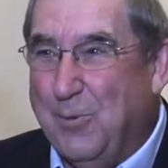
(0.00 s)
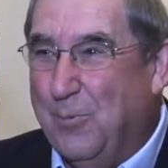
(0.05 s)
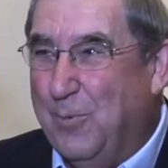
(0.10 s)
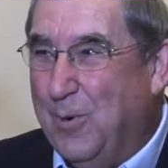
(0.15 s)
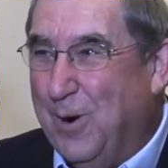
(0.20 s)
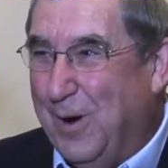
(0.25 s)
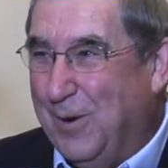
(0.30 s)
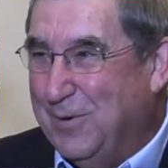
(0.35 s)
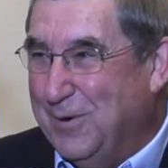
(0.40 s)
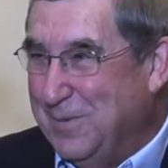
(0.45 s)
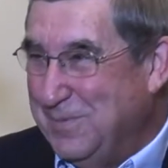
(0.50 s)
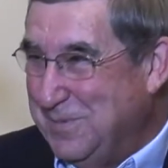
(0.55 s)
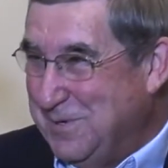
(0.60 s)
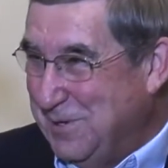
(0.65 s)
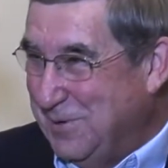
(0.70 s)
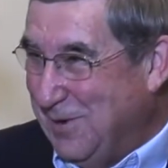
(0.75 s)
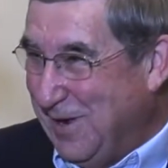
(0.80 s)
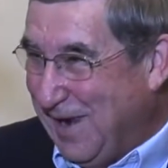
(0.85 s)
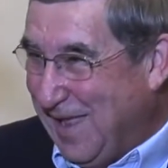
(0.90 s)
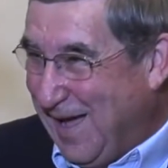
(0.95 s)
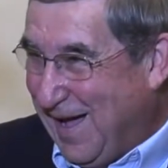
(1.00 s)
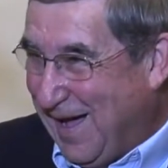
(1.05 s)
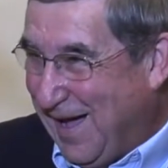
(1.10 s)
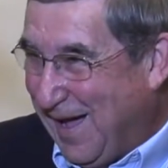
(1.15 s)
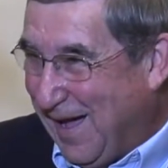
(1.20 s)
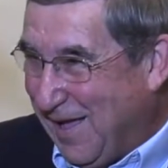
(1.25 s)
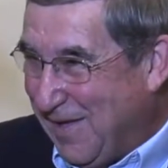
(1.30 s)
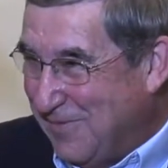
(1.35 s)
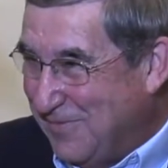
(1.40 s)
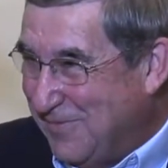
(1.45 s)
Welcome to
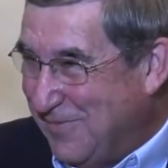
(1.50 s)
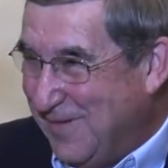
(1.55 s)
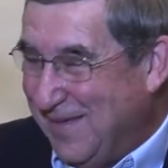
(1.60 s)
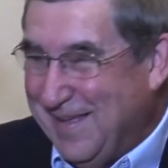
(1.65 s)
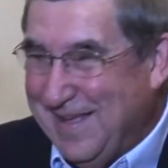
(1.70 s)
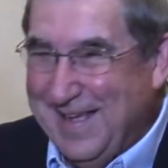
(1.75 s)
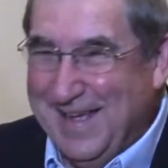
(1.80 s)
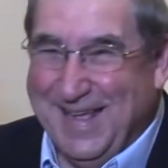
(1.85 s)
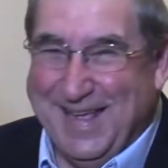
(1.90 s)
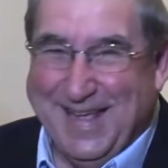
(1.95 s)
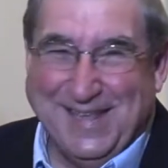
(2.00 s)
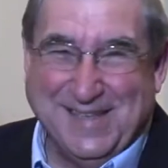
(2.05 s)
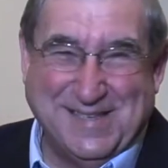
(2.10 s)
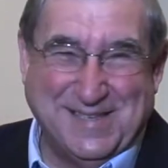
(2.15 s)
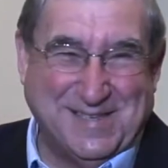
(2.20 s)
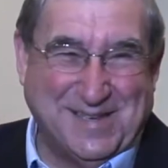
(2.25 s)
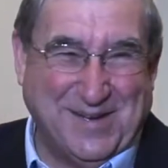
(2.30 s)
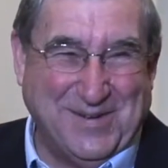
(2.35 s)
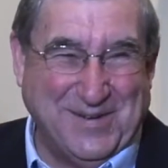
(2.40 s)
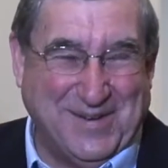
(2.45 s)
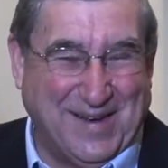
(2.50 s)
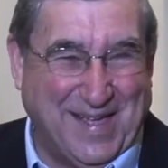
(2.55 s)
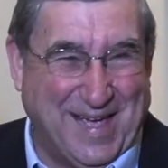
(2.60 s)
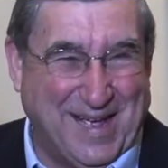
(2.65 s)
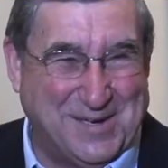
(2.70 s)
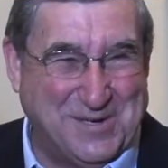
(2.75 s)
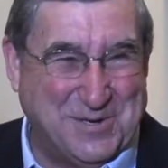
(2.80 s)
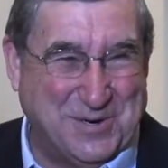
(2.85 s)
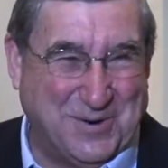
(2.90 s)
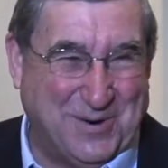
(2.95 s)
Alive. so
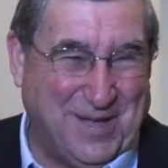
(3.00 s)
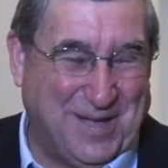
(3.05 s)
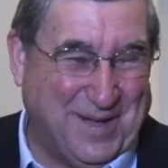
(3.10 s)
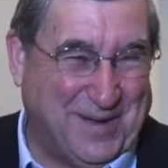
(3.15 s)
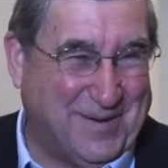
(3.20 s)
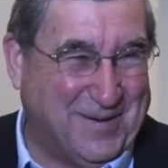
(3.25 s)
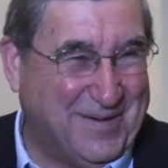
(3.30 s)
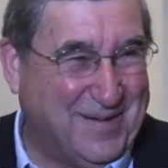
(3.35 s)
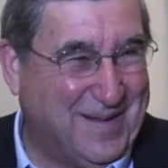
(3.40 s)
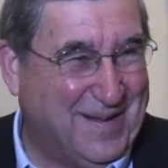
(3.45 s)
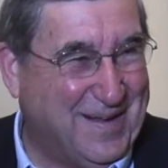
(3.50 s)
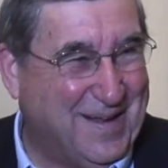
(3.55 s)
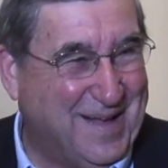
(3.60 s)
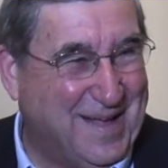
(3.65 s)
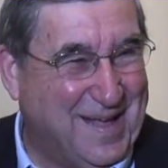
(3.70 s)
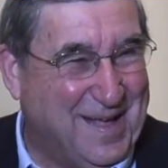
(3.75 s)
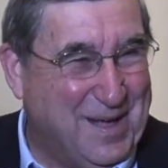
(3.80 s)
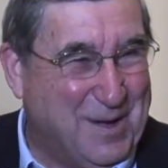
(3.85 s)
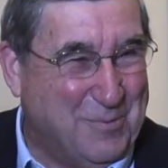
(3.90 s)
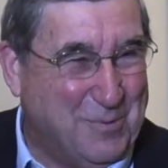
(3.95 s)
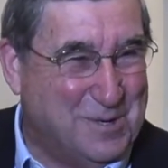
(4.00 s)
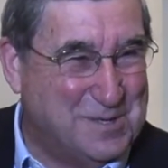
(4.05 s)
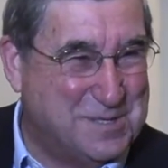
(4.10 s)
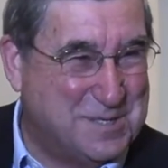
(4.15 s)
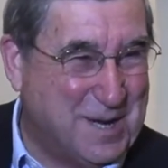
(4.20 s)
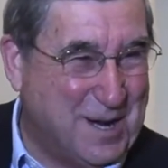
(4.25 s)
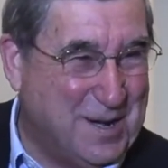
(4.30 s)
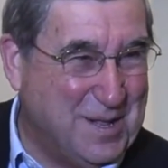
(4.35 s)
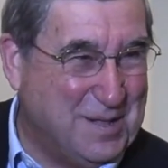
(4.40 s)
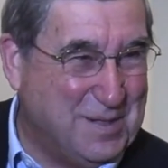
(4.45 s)
glad you're here. We're
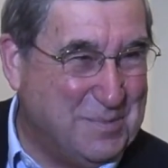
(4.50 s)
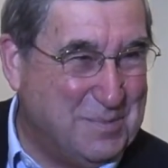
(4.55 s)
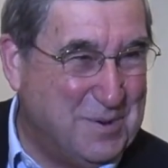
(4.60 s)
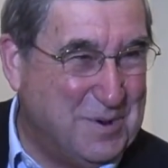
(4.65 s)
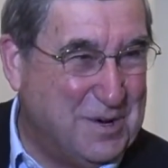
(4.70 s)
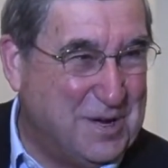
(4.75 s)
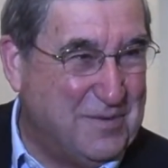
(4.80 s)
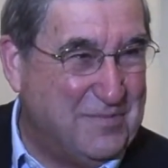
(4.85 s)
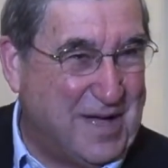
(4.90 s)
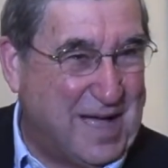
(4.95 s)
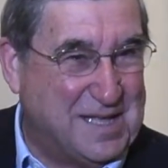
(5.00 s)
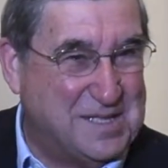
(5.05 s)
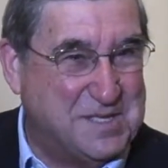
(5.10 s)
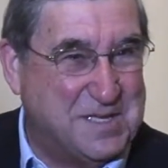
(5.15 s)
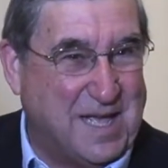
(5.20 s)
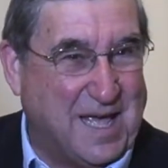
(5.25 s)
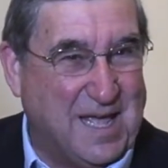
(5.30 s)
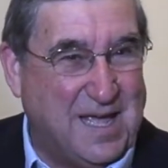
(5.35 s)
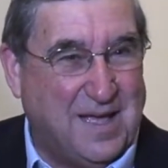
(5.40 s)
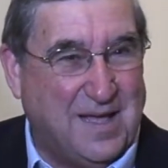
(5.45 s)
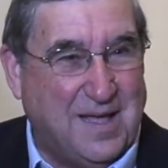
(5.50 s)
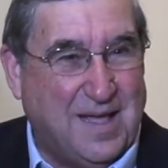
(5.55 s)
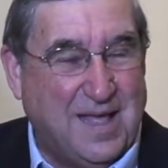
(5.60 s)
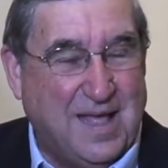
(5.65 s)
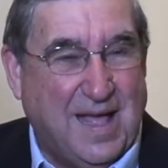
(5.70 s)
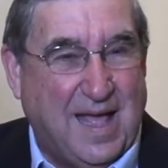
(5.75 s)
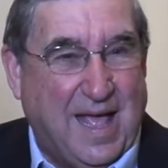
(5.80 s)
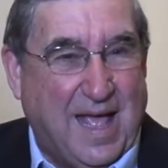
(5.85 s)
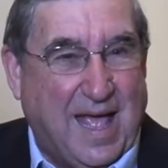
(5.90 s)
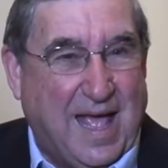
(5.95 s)
studying the book of Isaiah,
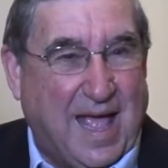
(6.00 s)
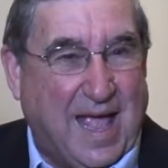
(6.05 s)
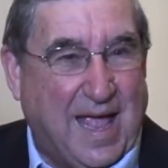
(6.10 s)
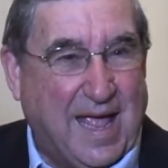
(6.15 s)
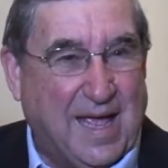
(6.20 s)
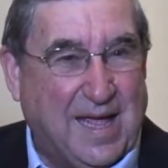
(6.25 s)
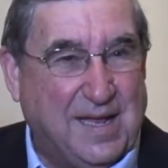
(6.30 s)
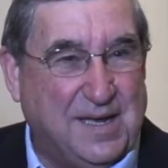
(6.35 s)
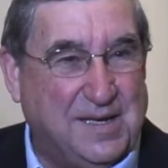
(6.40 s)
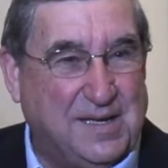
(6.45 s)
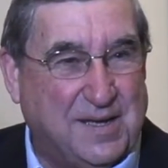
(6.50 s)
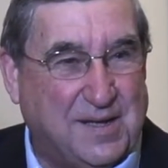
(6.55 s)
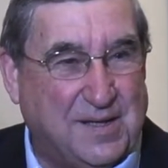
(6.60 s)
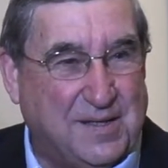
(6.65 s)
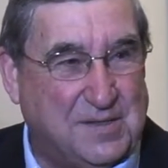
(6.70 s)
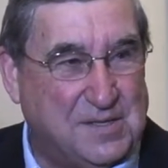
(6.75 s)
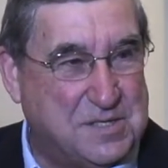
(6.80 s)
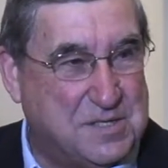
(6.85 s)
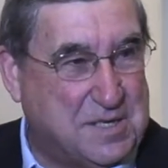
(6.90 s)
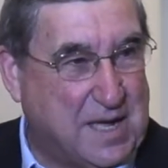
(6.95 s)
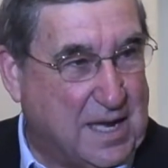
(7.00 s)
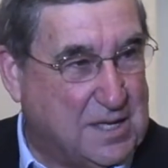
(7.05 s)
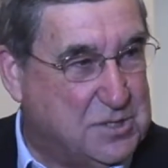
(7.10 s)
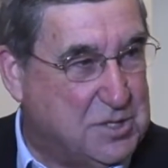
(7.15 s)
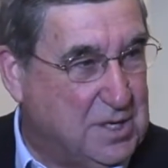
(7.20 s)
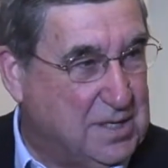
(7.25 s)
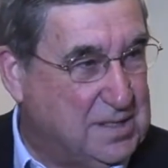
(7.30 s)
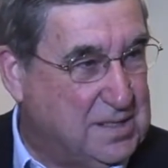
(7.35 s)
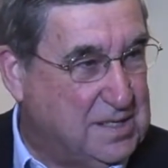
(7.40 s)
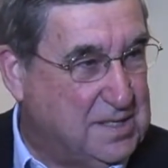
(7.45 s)
and uh, the
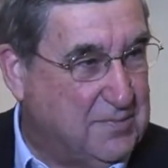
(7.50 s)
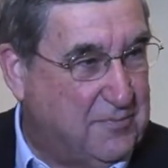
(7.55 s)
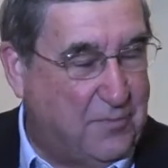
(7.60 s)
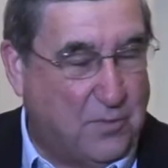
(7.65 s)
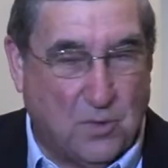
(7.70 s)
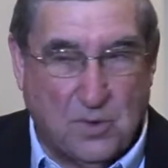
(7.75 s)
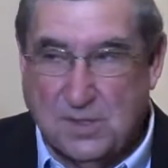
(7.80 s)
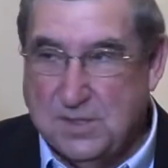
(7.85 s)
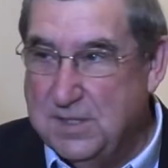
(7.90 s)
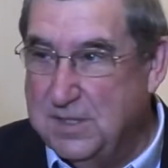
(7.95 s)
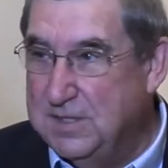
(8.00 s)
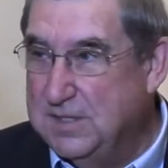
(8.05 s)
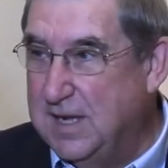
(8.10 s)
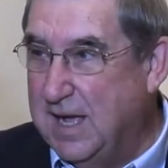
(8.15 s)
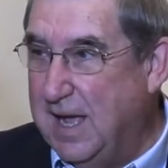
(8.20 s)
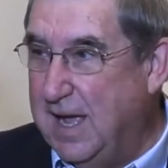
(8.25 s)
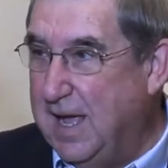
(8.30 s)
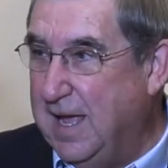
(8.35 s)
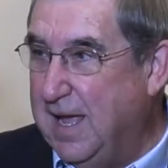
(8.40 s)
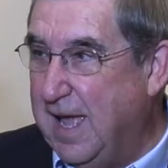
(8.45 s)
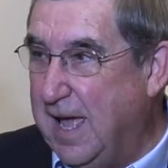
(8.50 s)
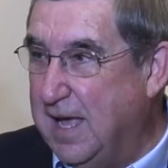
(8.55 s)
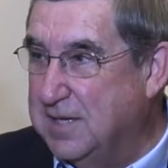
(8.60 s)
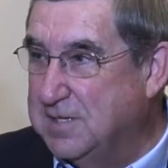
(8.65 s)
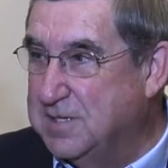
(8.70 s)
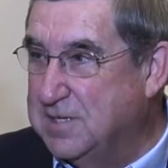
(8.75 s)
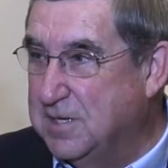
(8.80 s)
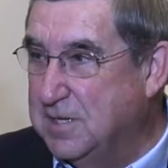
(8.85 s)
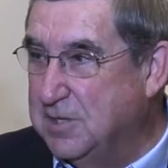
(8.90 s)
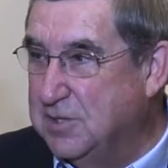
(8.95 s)
section for today has
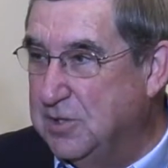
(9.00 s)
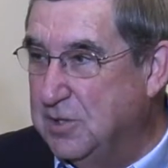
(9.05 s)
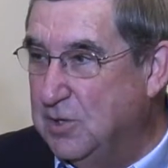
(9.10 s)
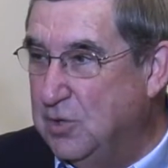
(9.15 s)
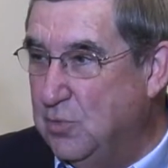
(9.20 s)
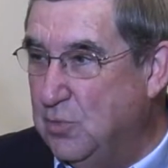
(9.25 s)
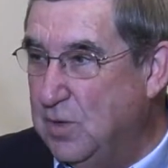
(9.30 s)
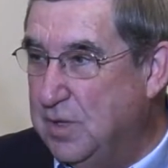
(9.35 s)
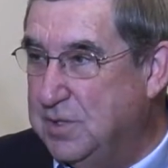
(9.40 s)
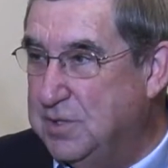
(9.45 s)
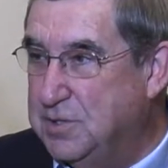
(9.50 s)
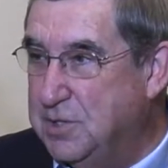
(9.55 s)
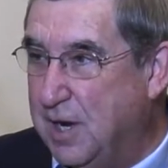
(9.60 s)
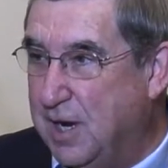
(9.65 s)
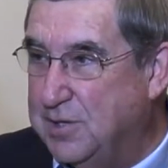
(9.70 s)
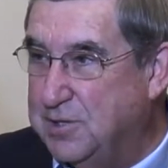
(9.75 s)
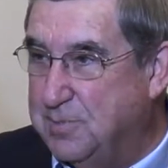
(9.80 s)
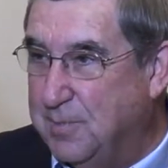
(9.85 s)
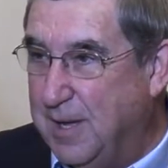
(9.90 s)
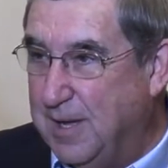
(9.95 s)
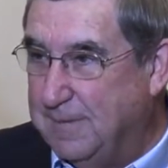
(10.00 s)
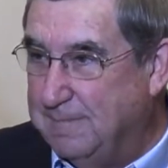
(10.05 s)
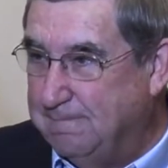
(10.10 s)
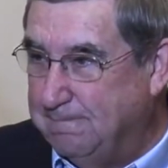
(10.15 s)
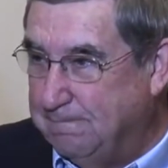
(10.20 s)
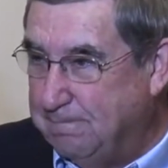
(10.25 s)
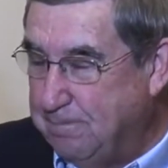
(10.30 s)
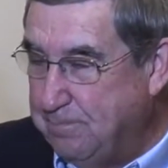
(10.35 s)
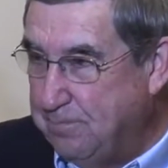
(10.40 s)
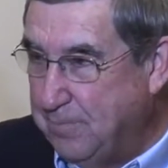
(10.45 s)
to do with judgment
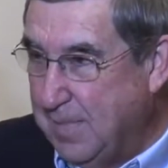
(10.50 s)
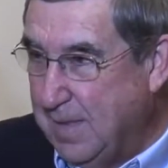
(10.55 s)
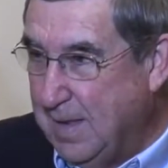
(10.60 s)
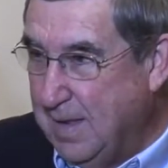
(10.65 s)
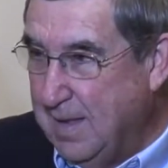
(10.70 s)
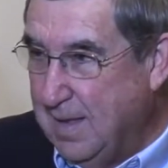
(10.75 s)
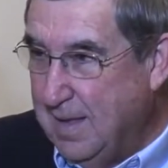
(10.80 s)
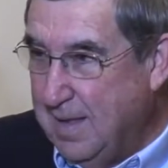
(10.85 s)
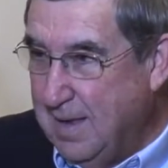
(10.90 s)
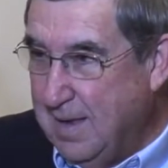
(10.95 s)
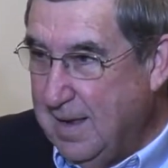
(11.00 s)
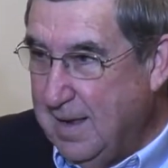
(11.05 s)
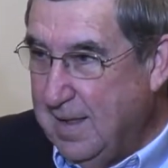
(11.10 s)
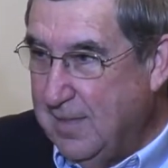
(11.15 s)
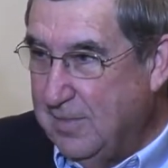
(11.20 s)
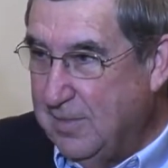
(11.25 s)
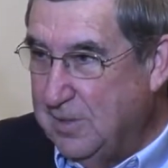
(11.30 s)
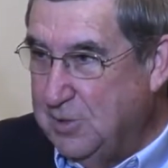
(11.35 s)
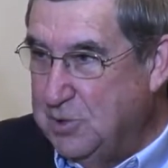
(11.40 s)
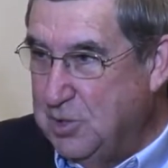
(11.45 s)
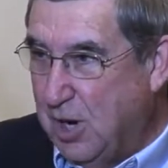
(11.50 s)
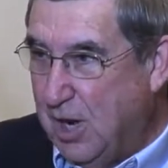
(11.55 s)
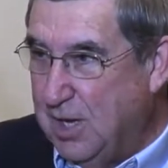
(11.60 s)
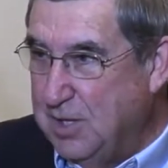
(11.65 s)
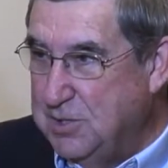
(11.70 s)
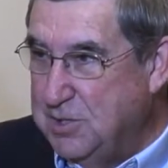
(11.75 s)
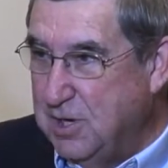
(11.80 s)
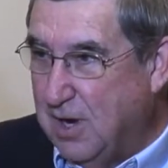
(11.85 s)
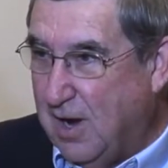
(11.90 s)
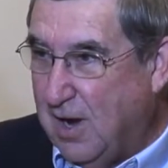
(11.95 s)
the
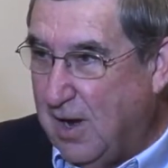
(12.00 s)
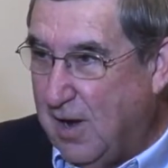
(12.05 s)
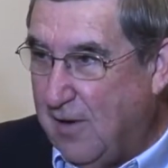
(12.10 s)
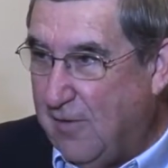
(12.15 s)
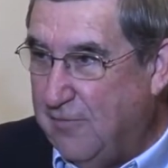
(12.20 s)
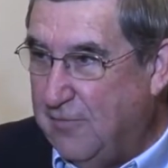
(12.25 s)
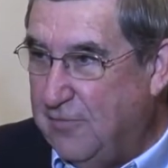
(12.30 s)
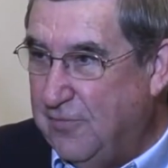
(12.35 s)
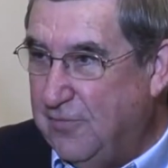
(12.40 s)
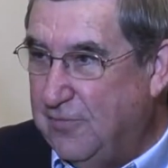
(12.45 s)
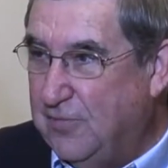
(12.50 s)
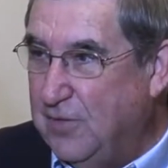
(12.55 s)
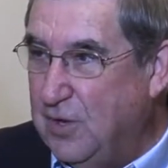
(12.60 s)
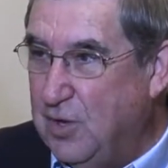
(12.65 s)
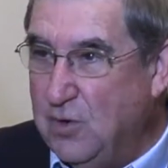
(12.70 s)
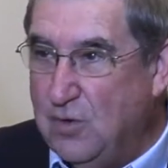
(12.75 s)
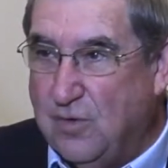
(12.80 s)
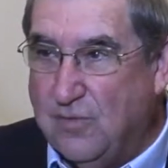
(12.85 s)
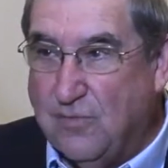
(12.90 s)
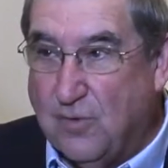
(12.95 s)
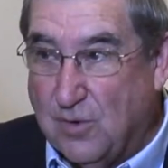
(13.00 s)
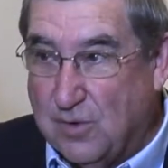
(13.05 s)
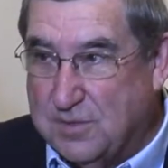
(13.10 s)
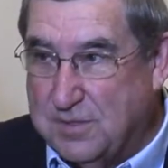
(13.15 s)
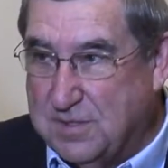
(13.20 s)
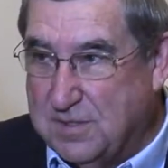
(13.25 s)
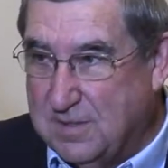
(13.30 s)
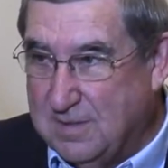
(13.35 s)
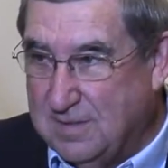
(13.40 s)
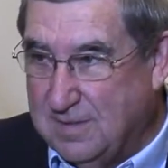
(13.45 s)
judge of the
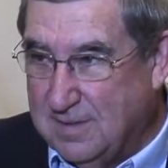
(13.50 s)
universe.